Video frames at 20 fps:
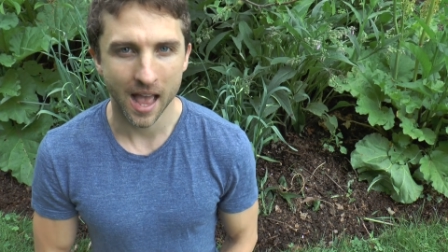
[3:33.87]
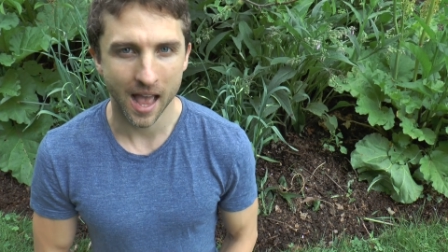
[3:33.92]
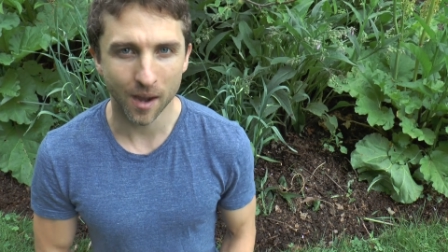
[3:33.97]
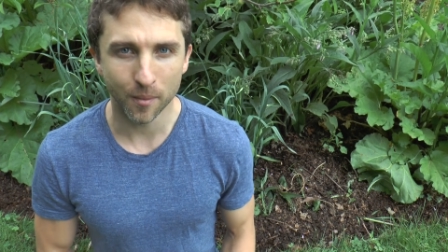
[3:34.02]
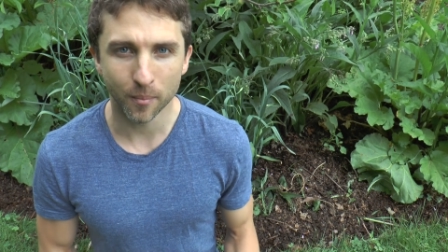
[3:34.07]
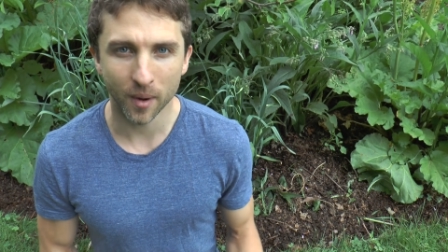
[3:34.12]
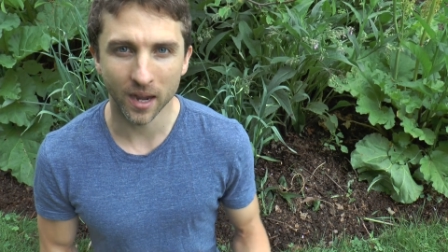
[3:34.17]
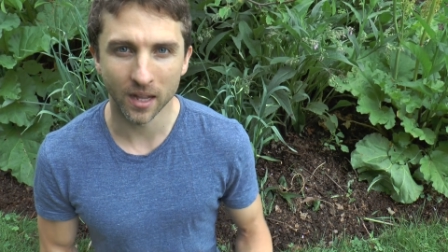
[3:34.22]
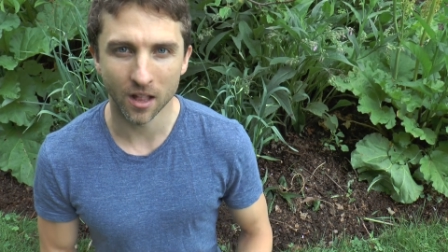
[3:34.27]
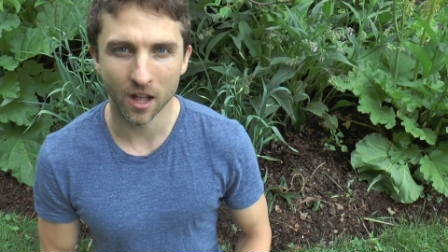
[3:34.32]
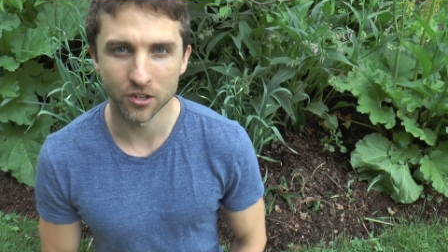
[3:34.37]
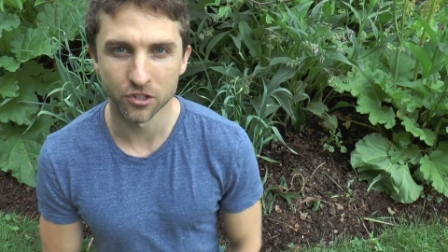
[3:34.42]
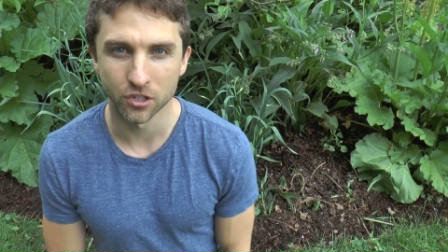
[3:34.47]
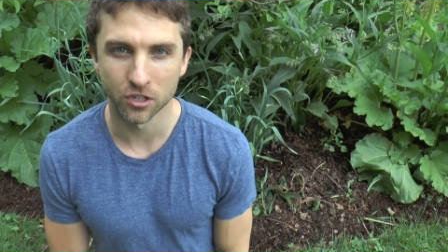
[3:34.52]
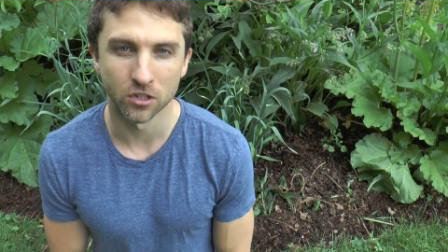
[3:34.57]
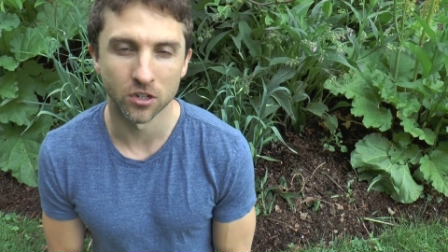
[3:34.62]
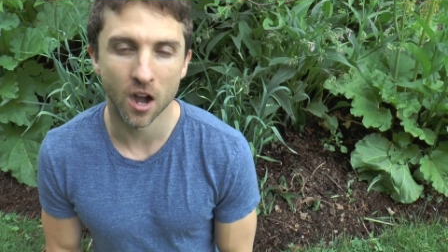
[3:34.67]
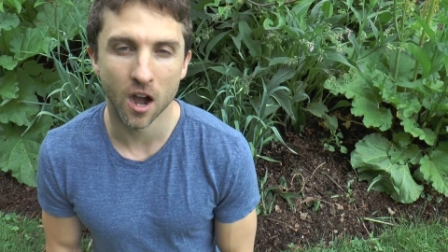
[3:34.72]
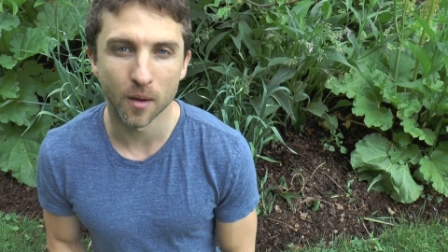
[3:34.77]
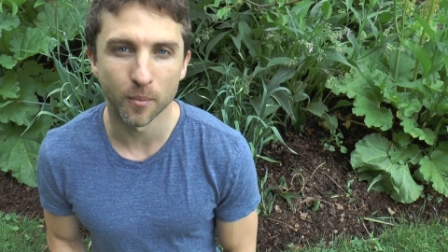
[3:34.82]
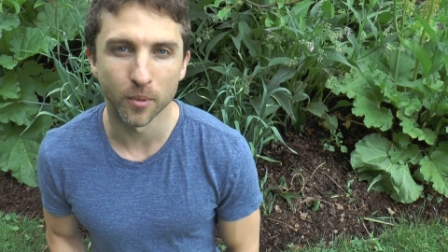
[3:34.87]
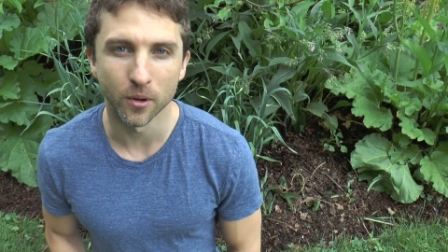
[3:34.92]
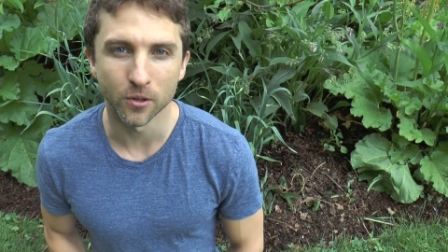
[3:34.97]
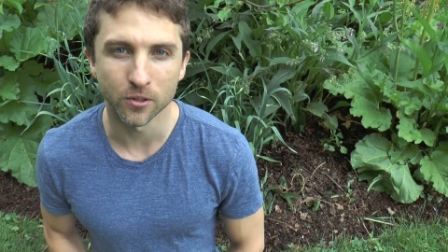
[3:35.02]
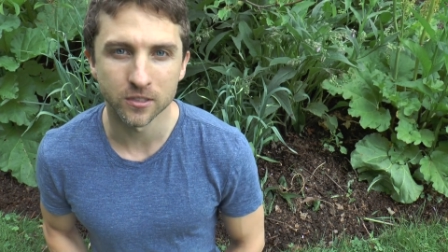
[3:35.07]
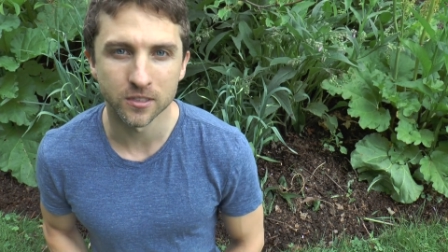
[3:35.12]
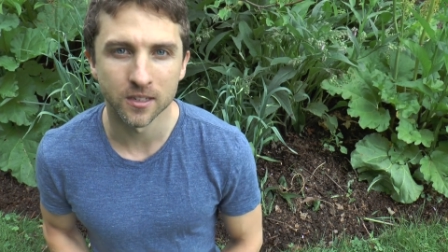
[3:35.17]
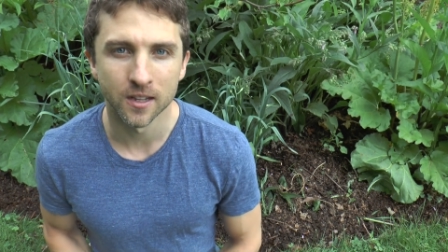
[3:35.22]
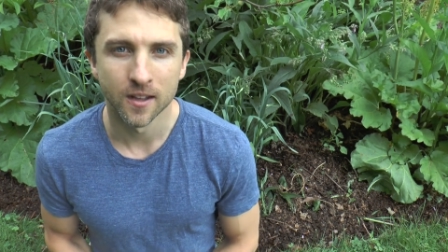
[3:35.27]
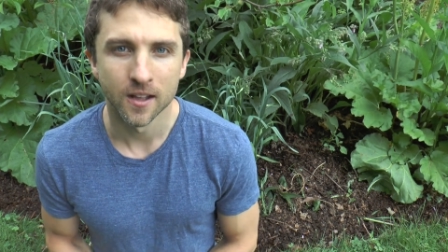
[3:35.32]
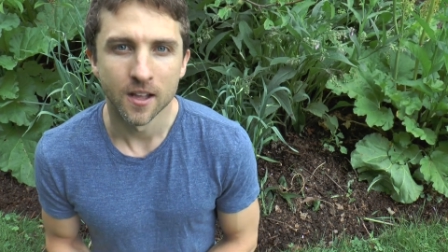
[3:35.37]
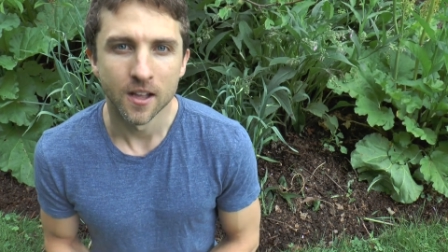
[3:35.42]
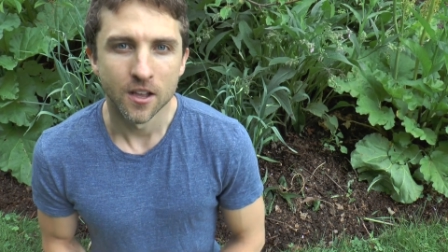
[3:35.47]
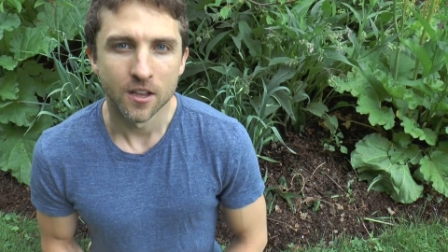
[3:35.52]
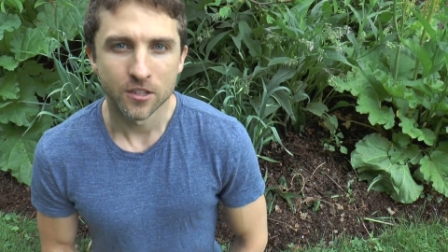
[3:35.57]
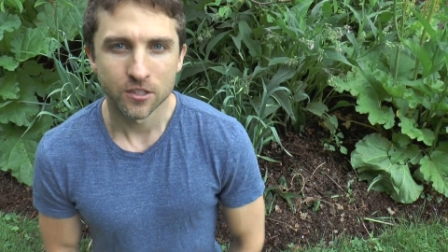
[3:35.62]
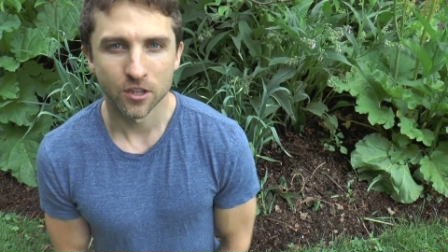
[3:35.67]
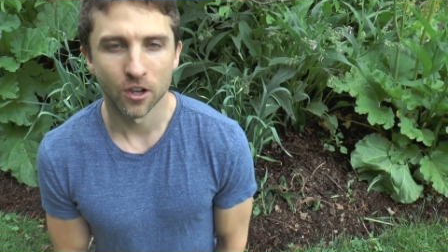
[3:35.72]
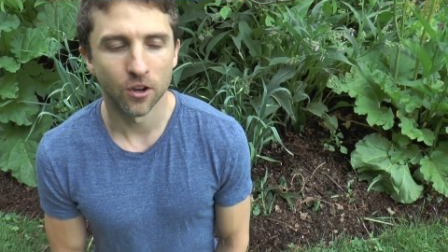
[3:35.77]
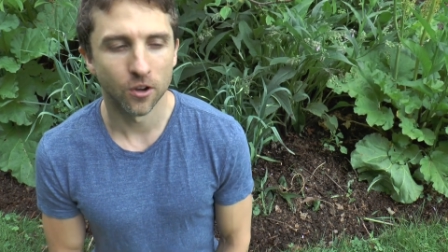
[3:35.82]
and biological compost.
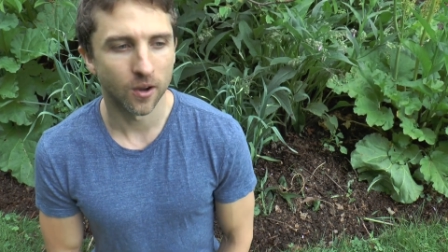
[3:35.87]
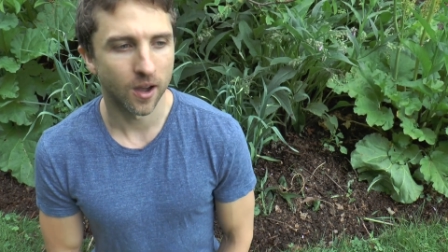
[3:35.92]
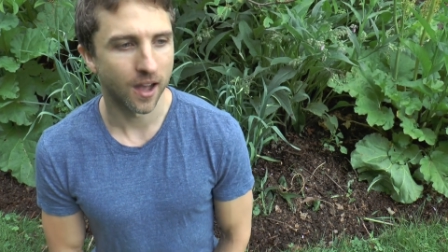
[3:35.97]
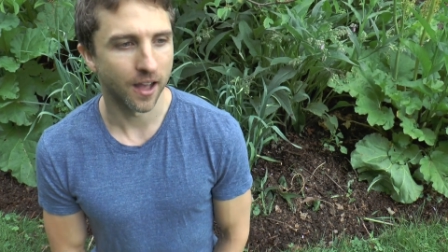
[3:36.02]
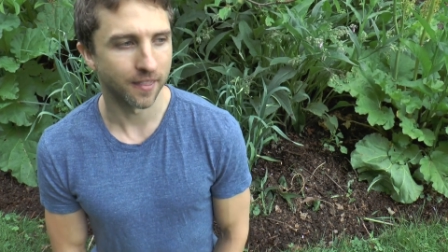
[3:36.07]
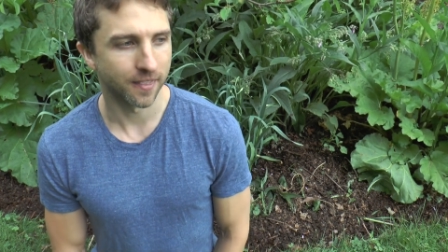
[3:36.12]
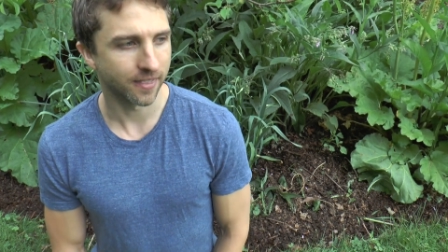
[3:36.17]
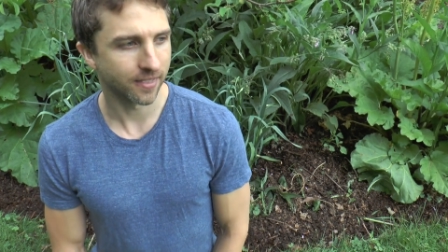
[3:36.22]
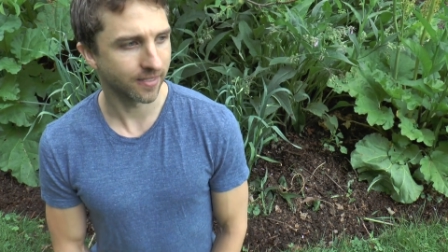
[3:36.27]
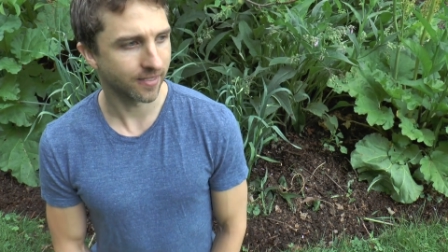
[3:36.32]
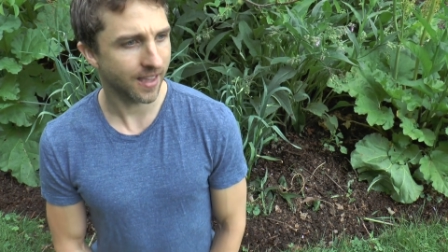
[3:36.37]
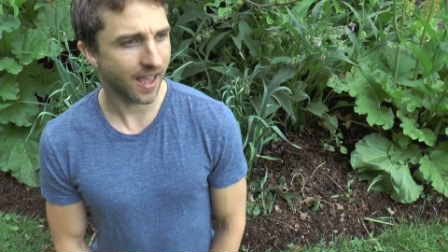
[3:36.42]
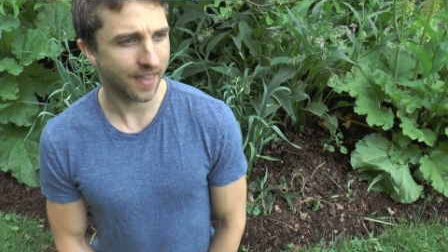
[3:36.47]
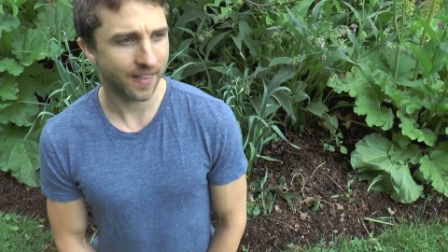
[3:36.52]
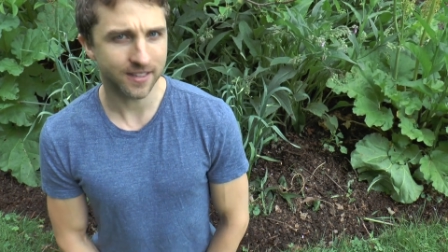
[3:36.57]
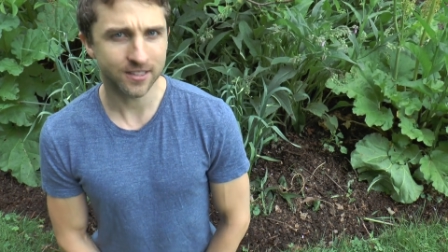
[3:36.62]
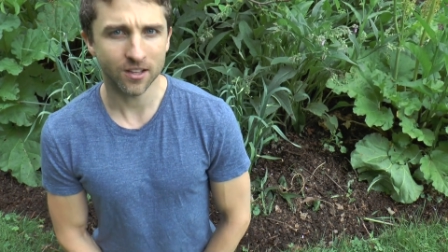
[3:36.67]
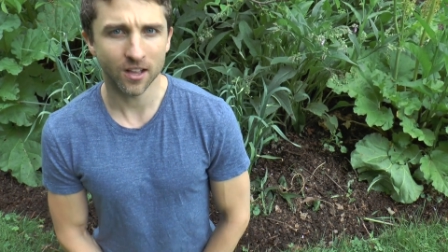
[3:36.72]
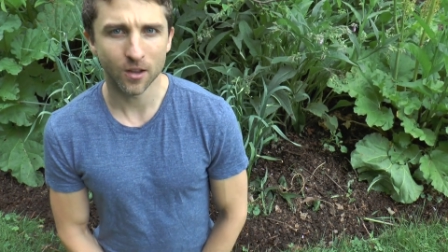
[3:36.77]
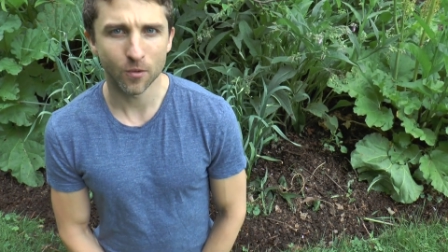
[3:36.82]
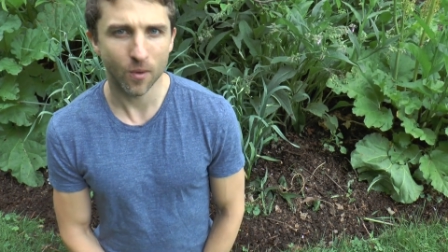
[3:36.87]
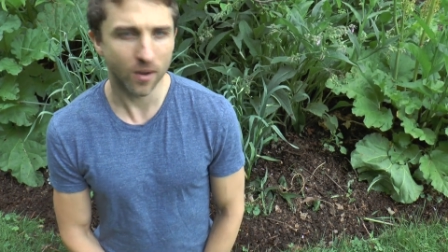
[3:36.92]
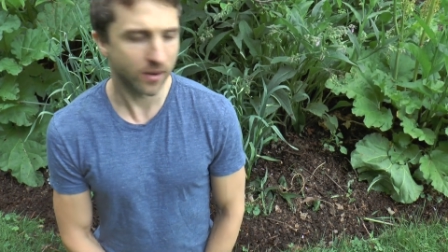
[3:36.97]
So yeah, that's all I